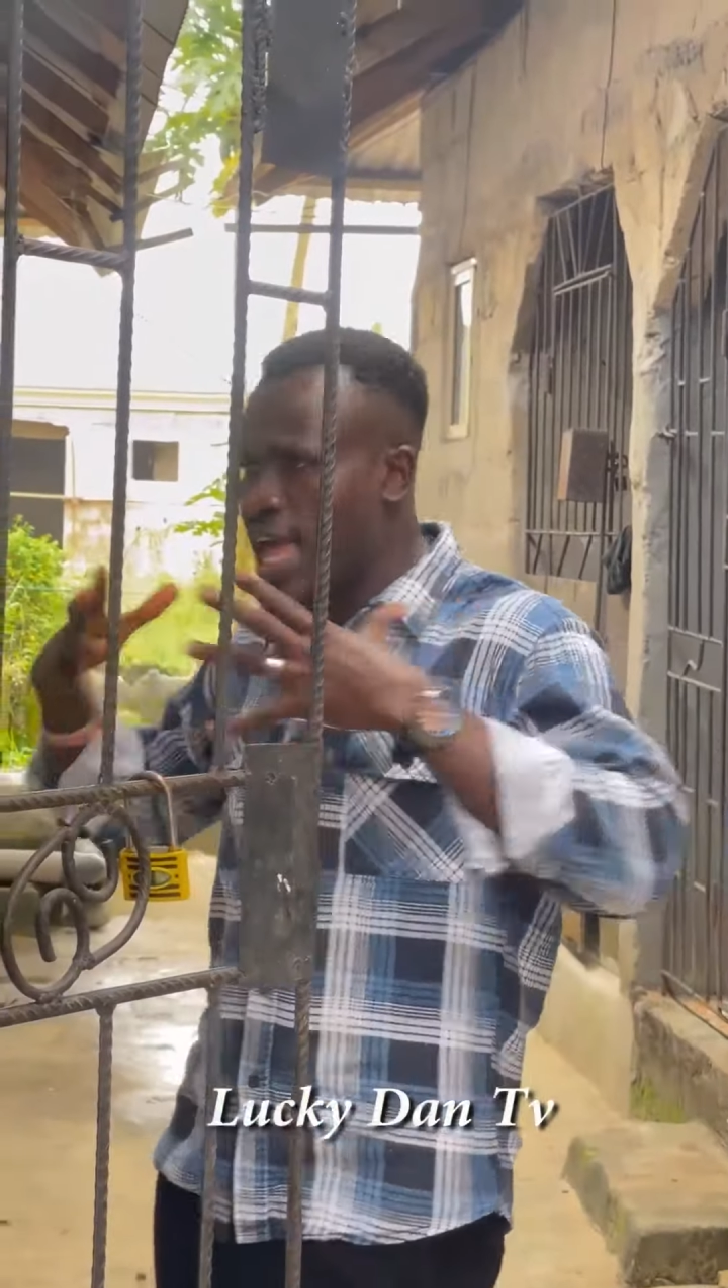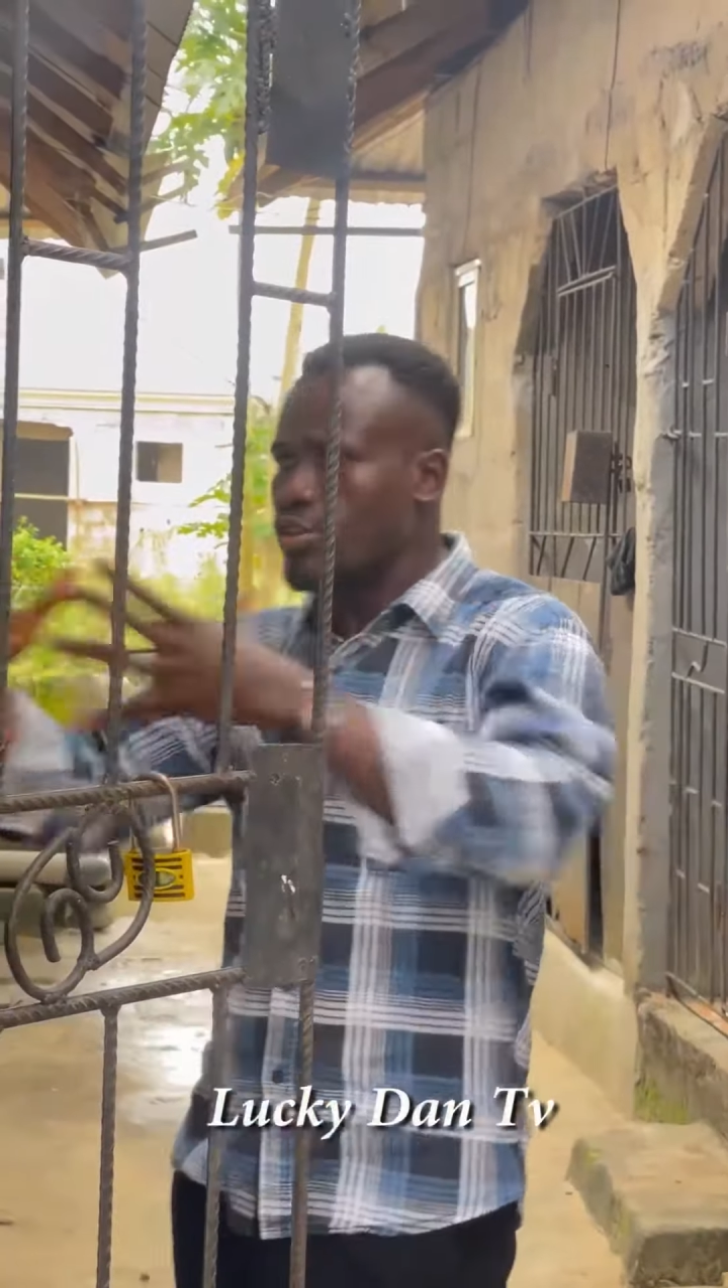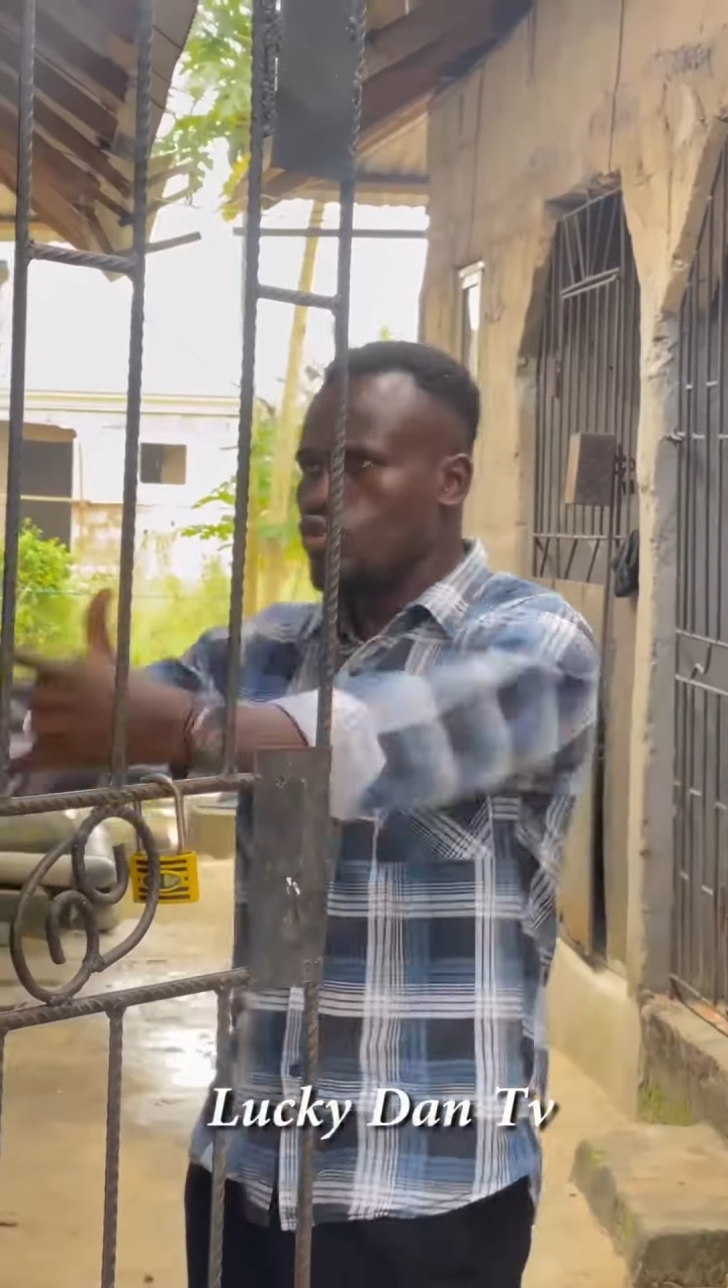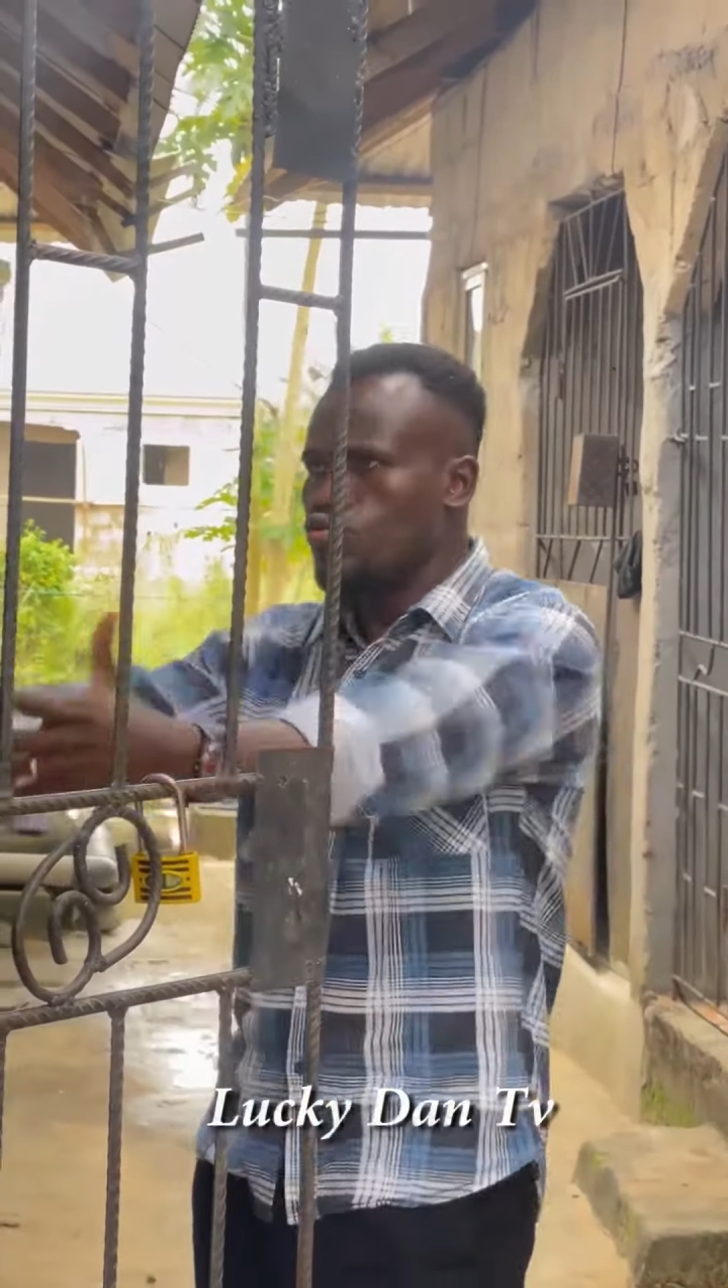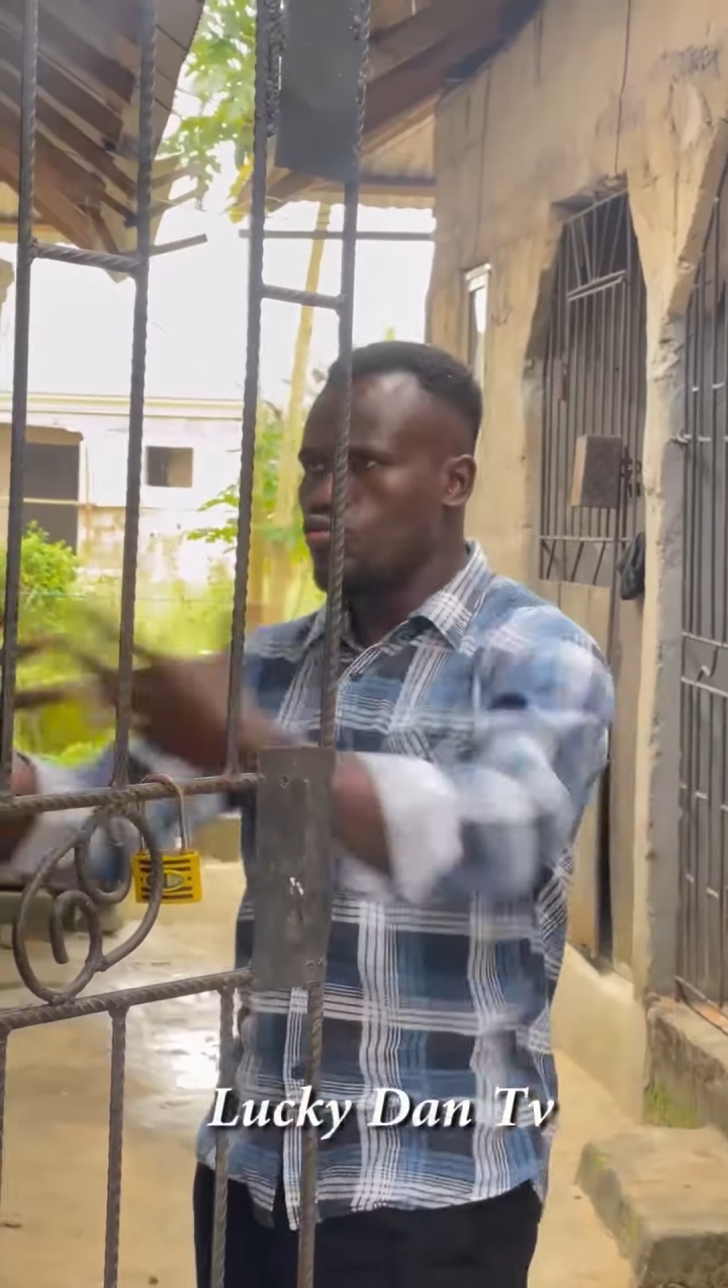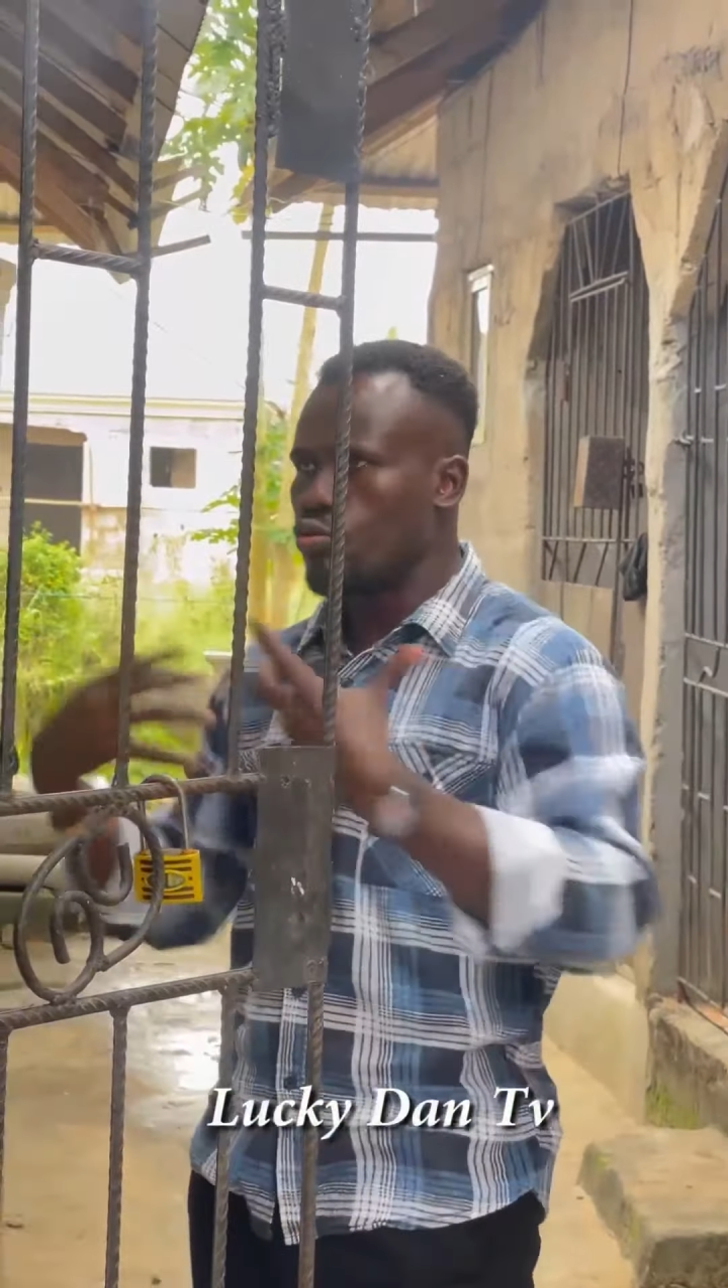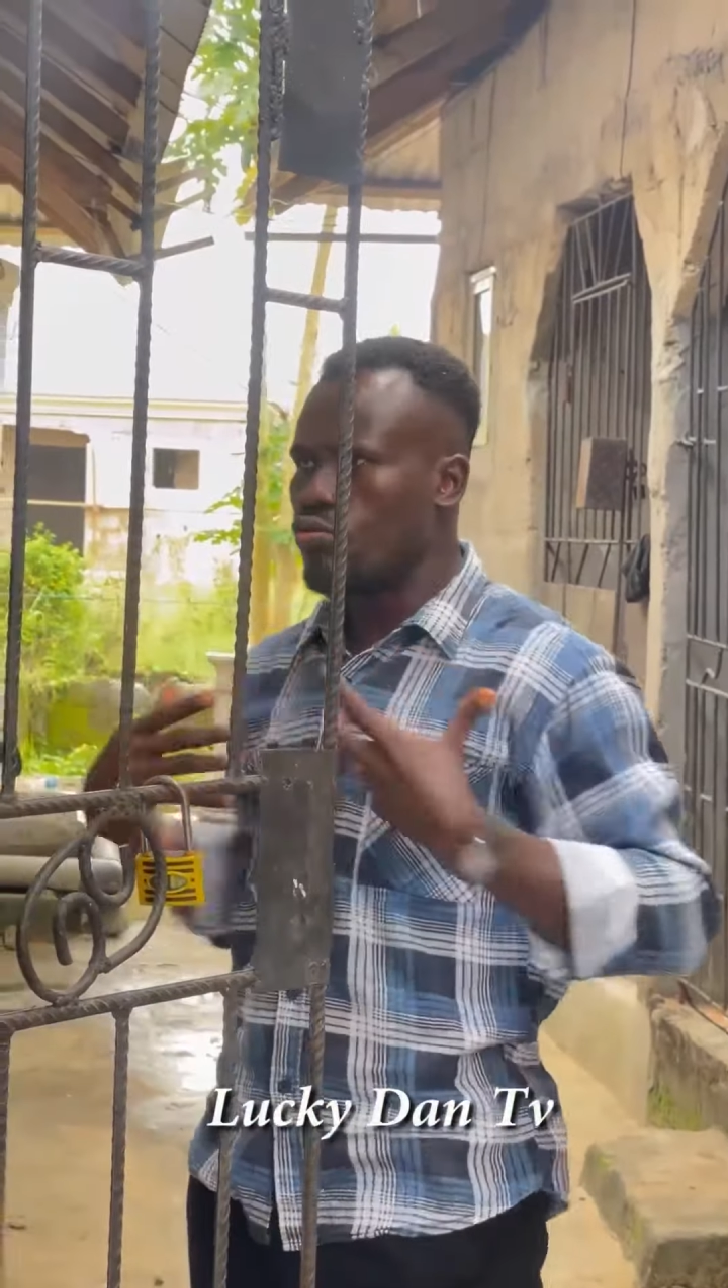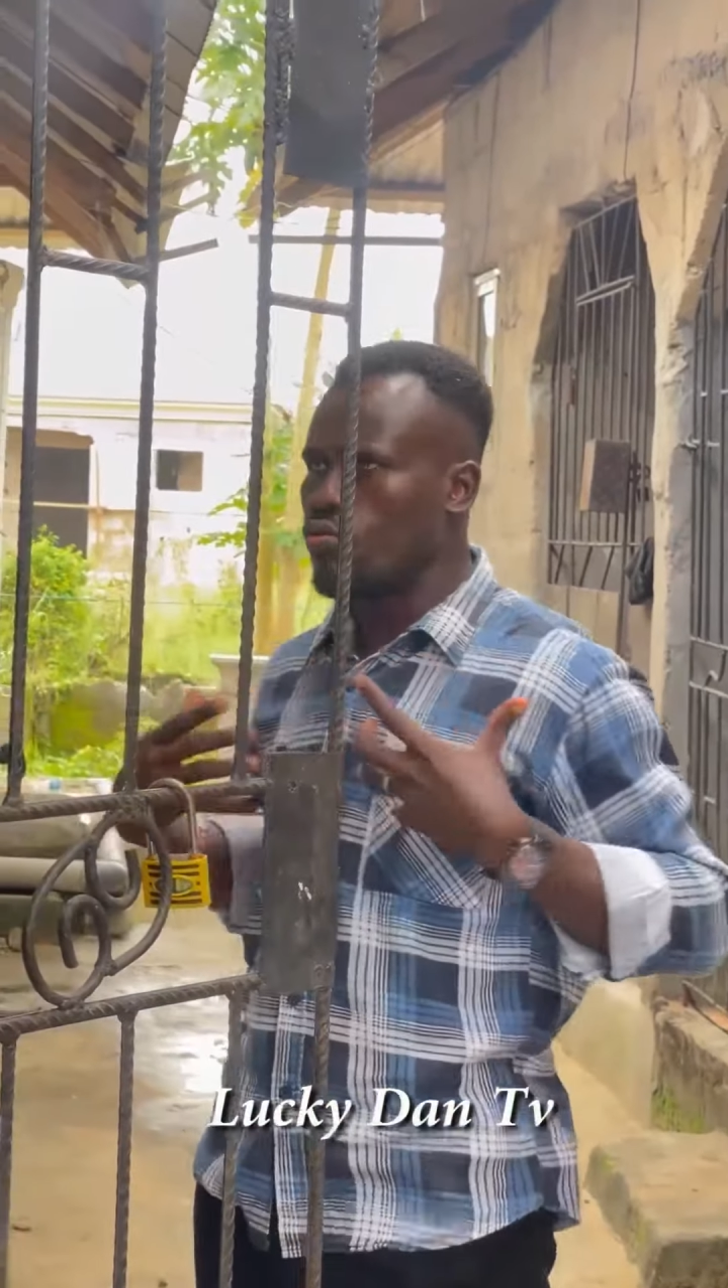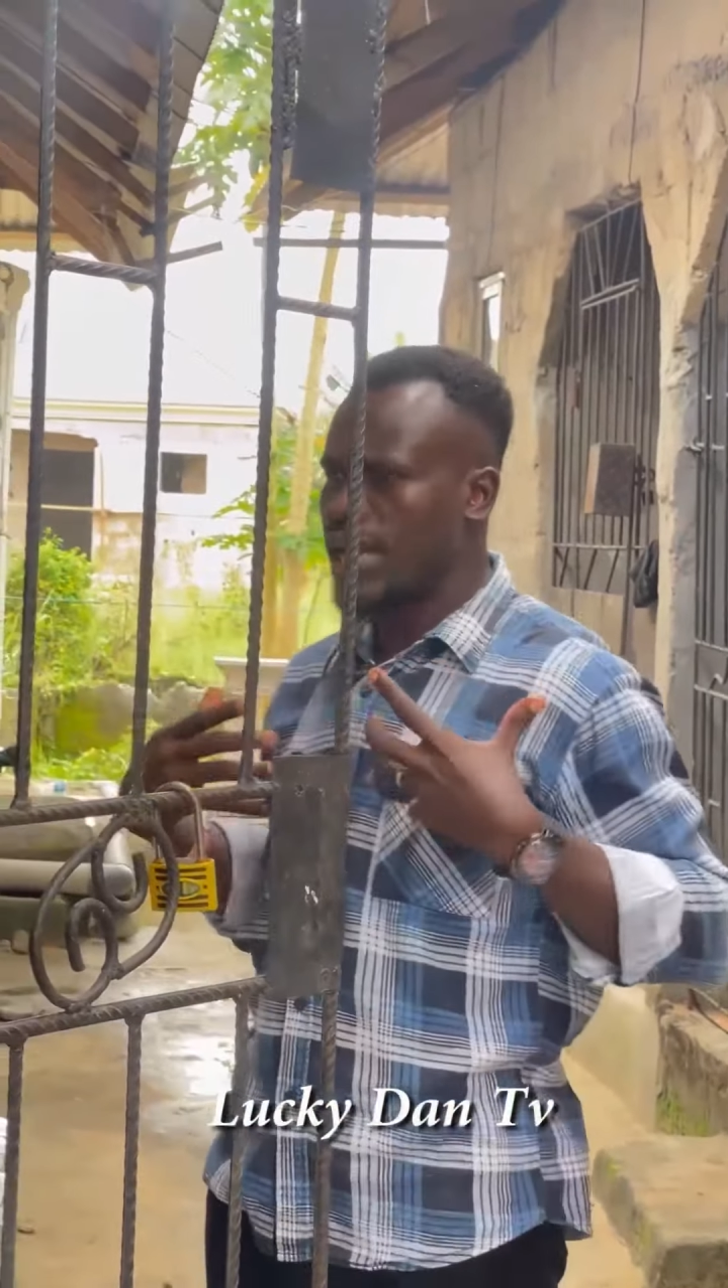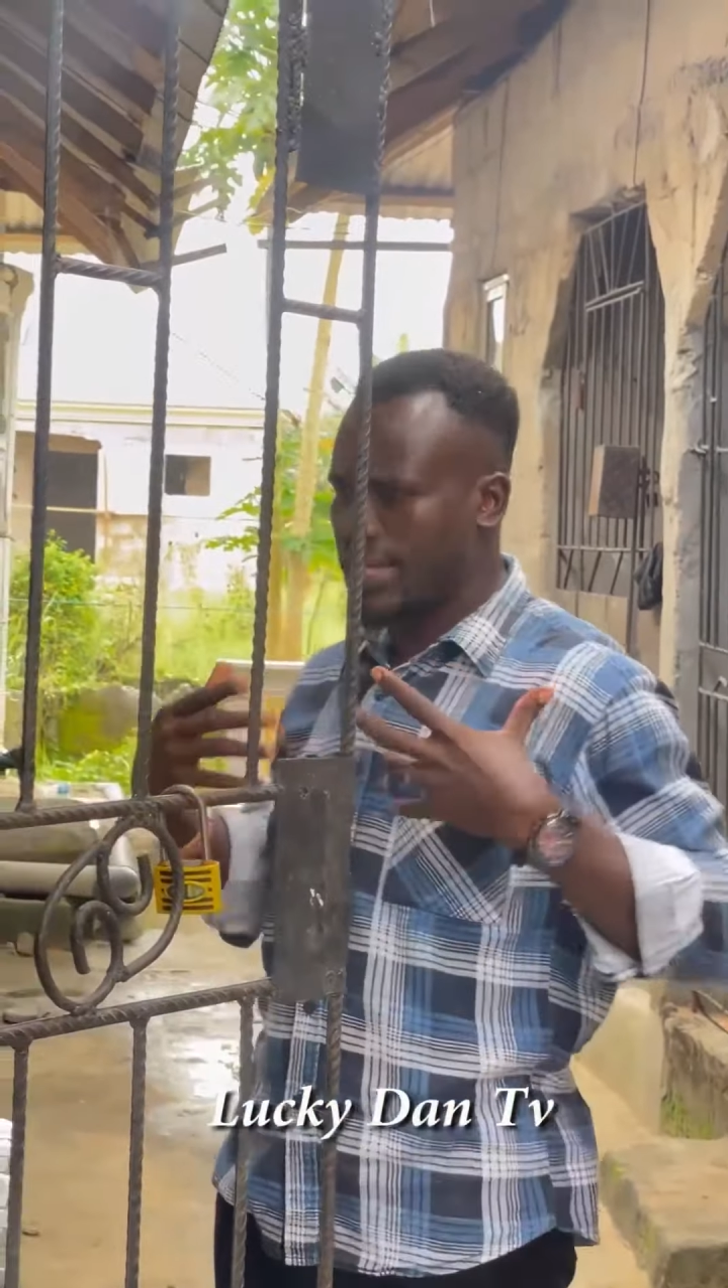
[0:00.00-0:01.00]
and you,
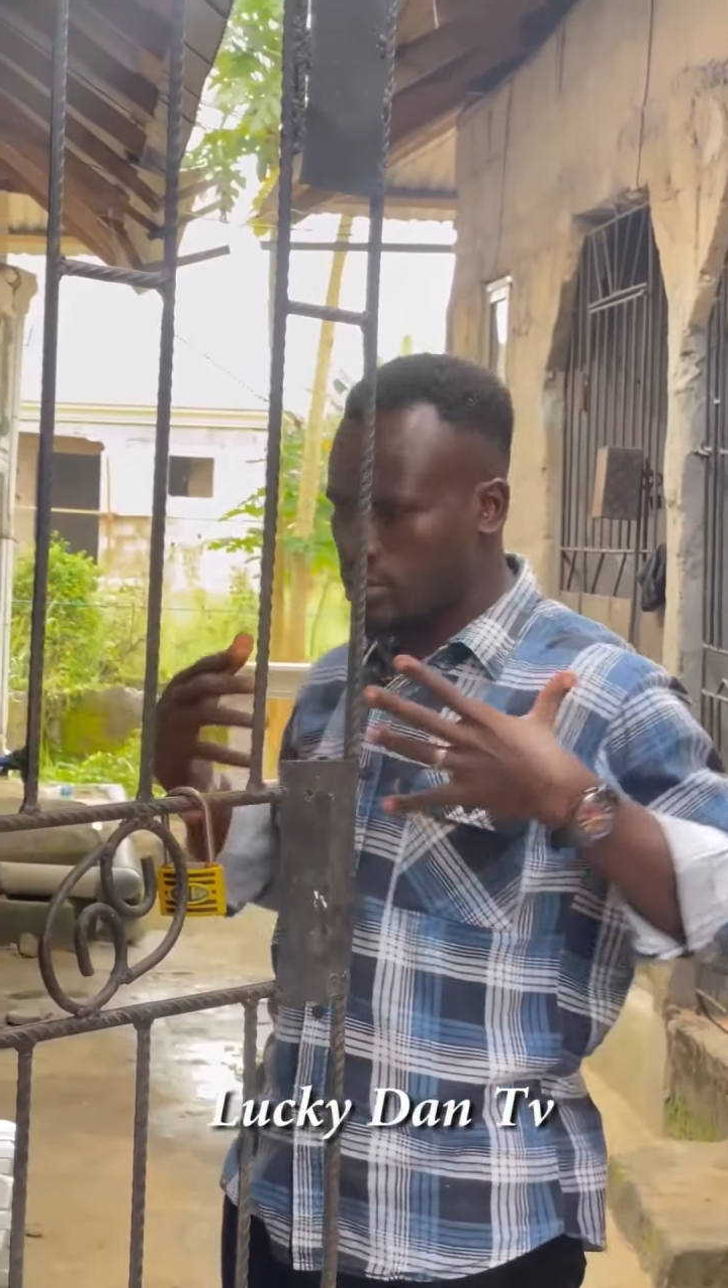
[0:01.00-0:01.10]
we can